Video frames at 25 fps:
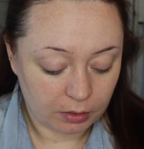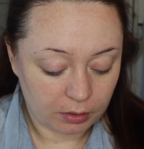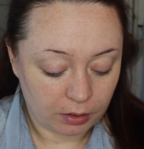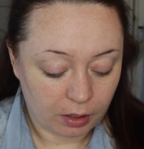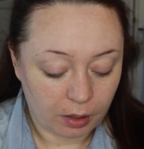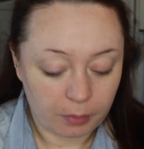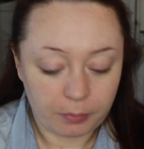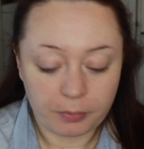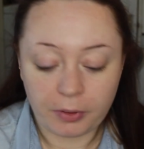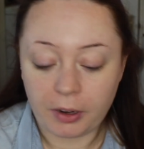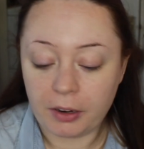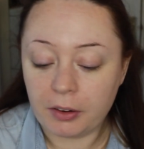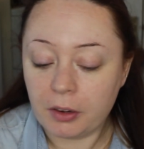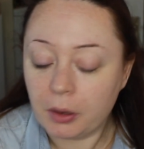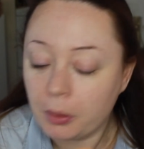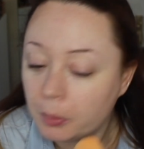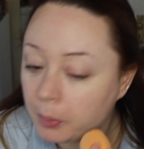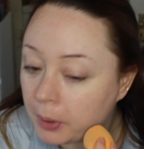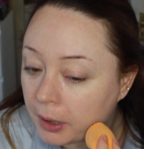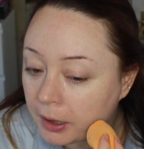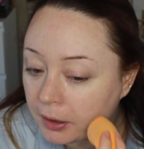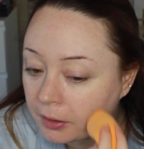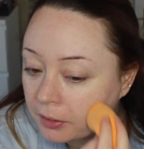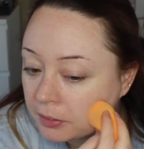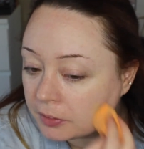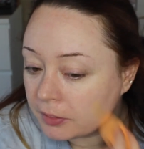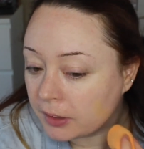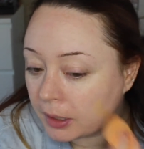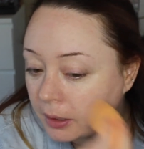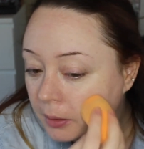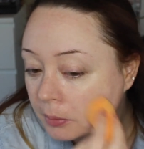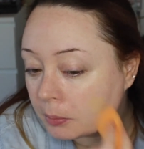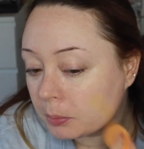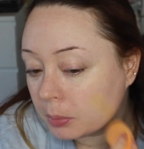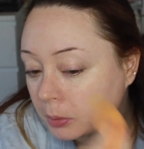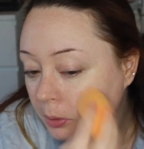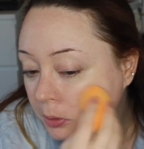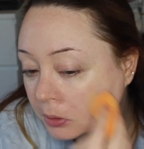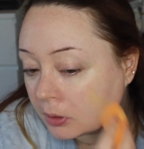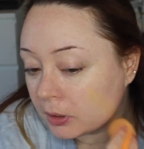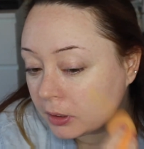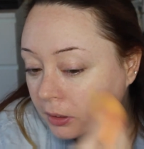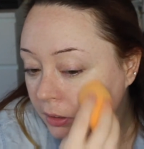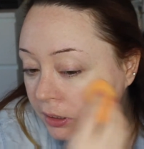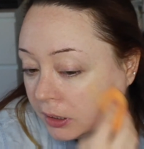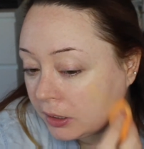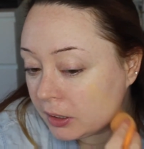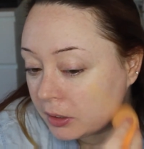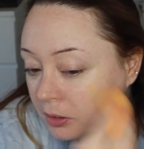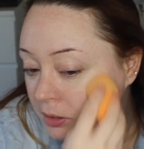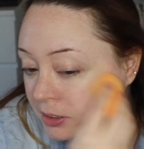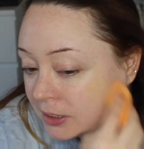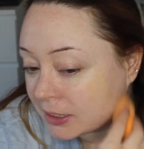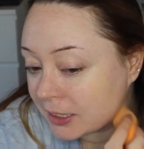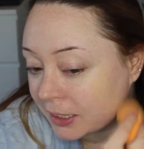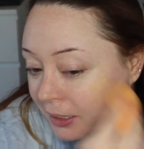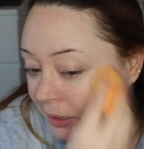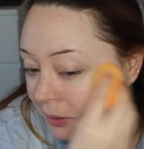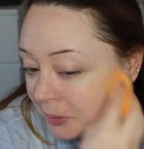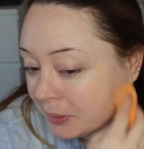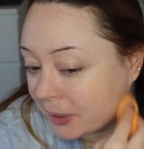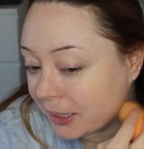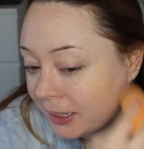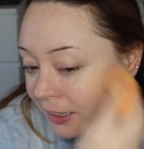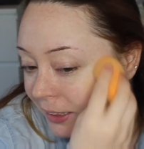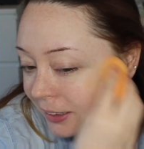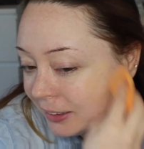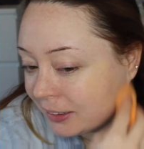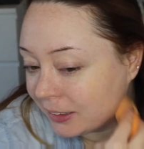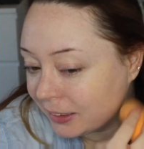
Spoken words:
I'm very aware of that, but I'm going to use it anyway.